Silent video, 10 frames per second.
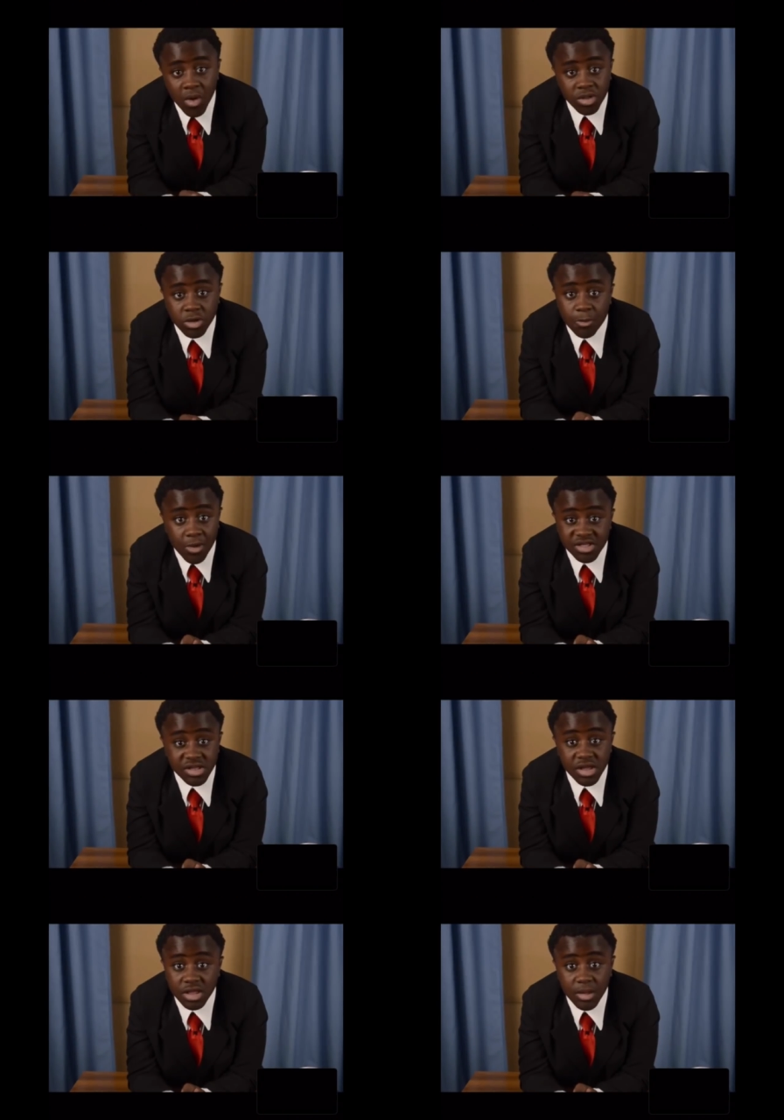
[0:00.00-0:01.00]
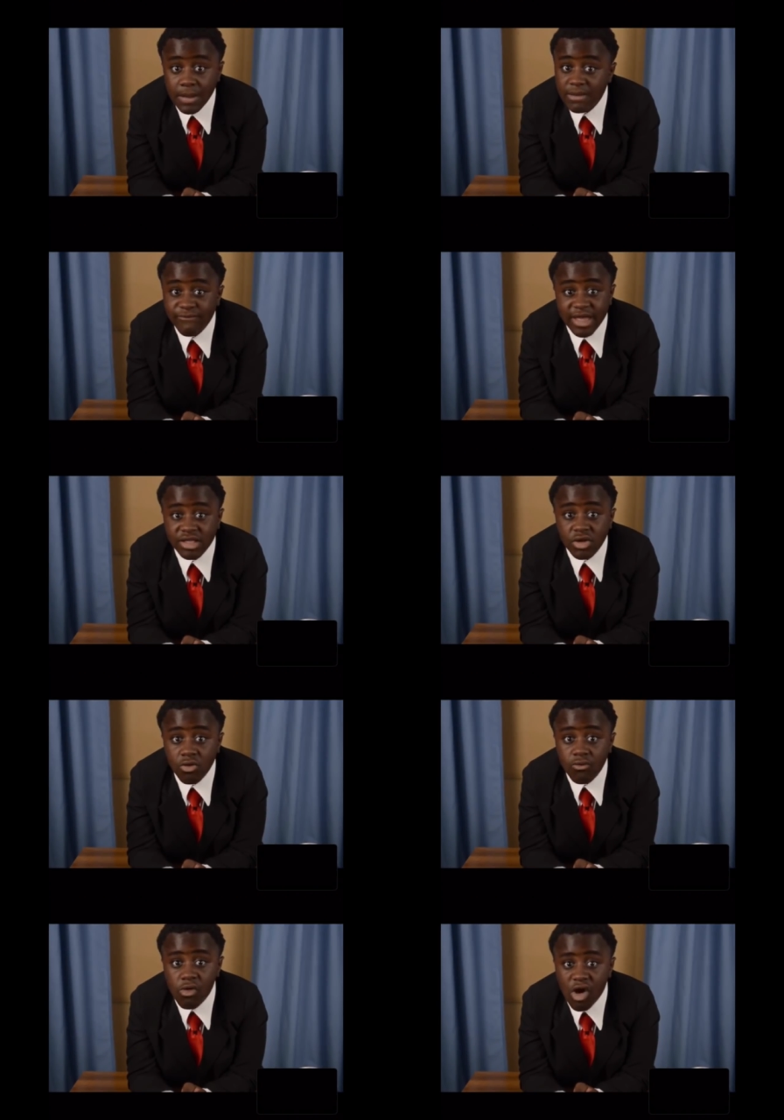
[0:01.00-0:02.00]
Whether you're president in the big fancy
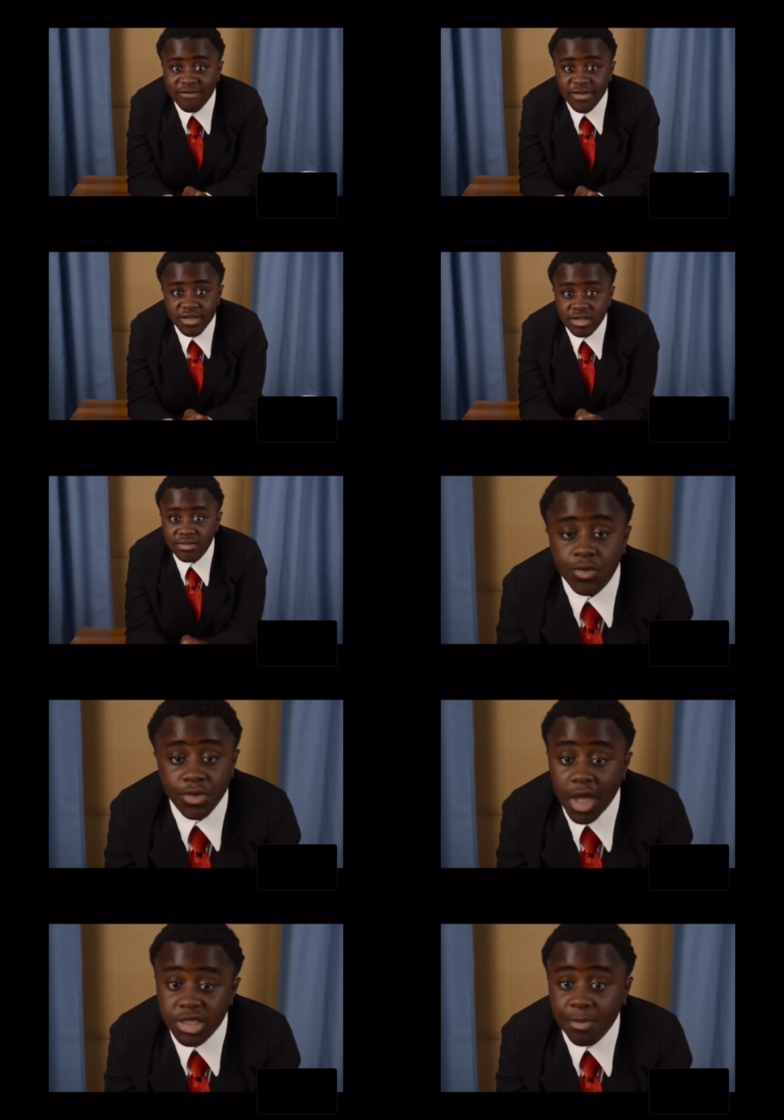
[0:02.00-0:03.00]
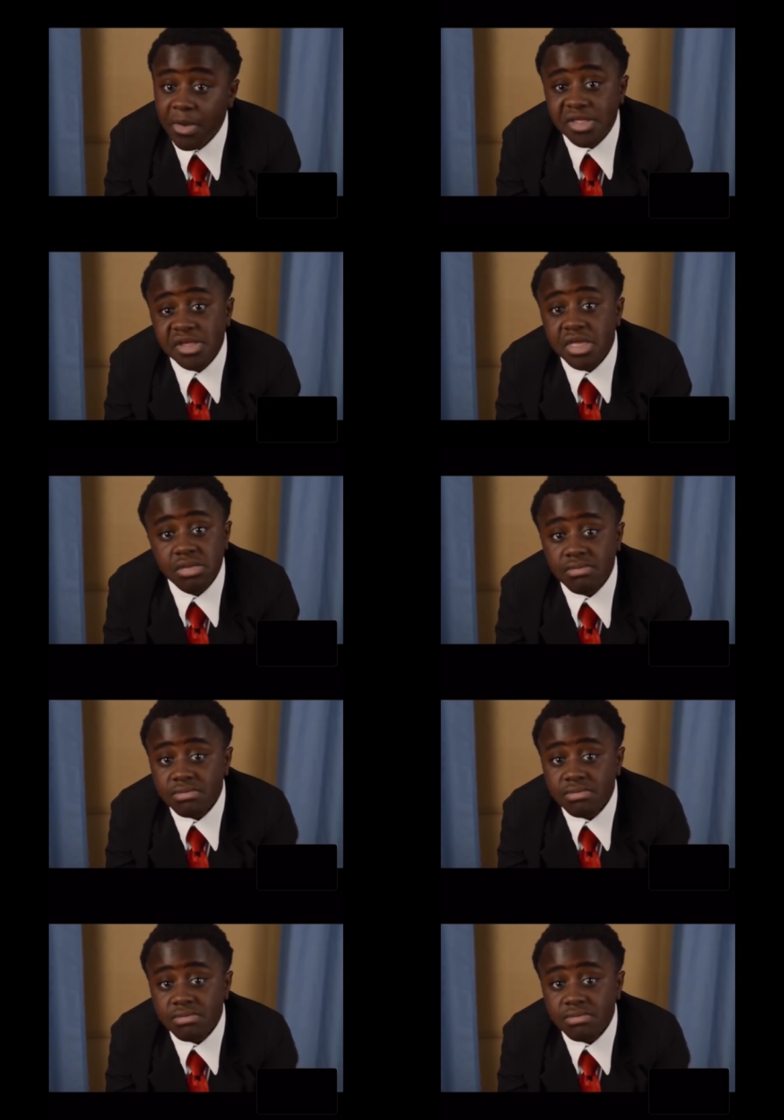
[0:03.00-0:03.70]
Oval Office or not the president,